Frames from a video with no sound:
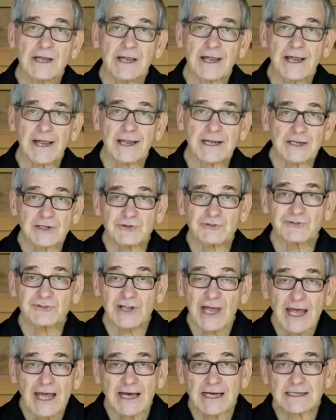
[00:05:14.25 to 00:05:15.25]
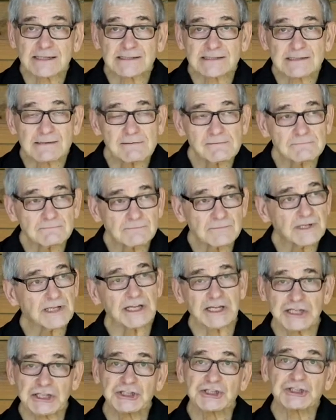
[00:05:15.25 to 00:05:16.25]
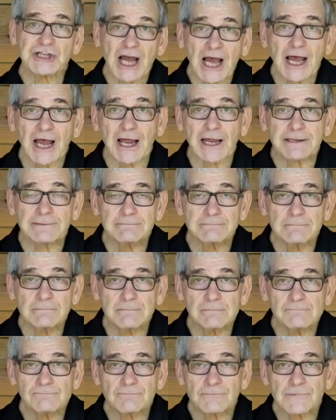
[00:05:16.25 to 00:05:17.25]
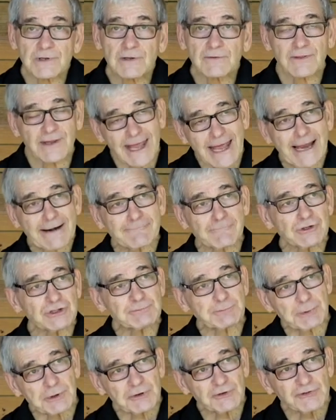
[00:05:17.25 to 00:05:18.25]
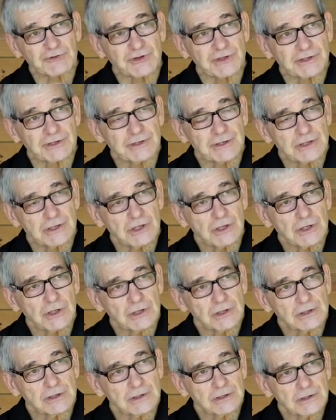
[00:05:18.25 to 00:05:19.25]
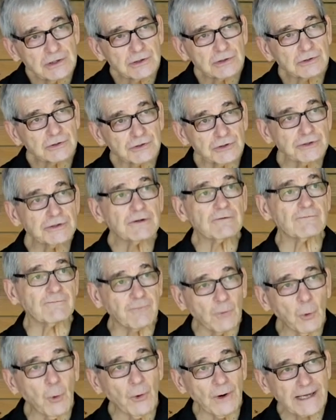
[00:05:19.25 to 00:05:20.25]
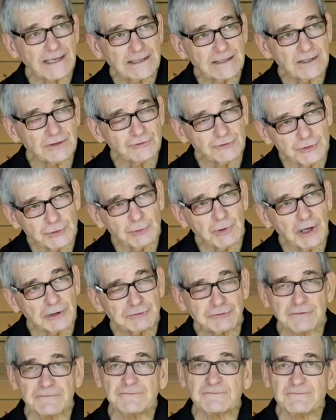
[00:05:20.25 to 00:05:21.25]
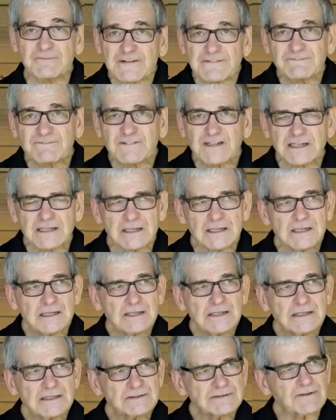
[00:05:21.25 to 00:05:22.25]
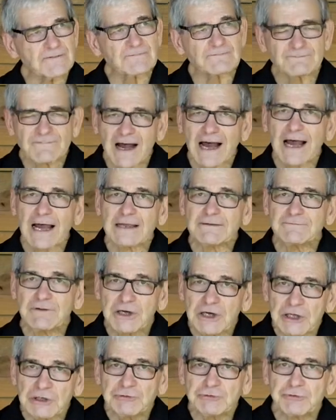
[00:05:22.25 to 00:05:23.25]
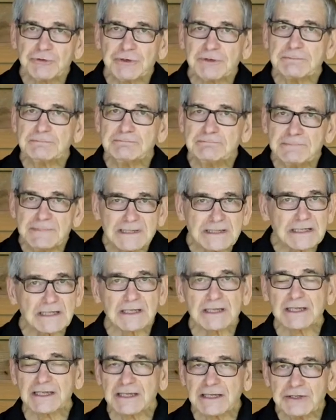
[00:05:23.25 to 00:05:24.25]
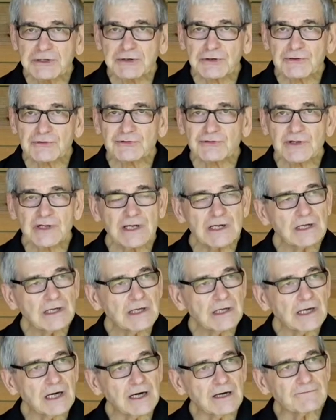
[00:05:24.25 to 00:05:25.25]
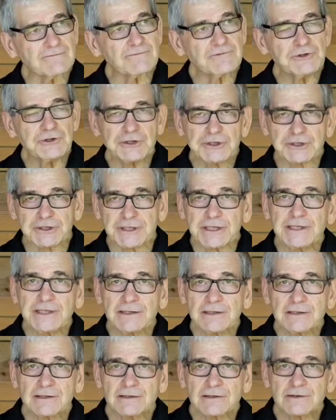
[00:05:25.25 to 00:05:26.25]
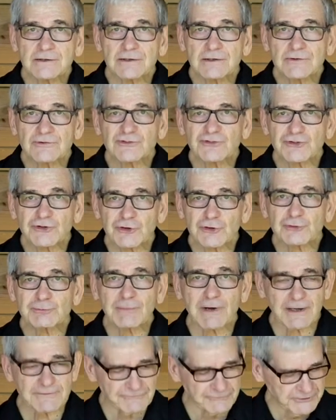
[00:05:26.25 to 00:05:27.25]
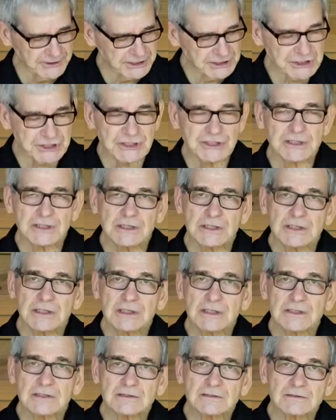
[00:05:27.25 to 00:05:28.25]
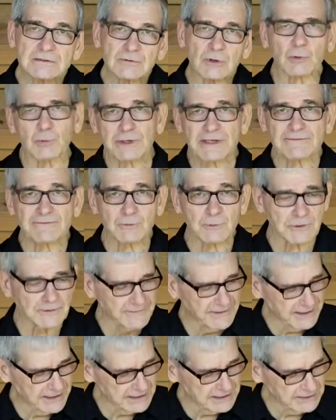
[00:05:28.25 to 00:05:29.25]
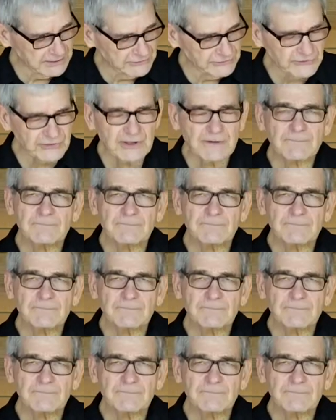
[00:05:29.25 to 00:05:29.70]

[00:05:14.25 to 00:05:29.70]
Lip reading: And it says each time the average person could void 250 to 500 milliliters of urine, excuse my French, or whatever word that is,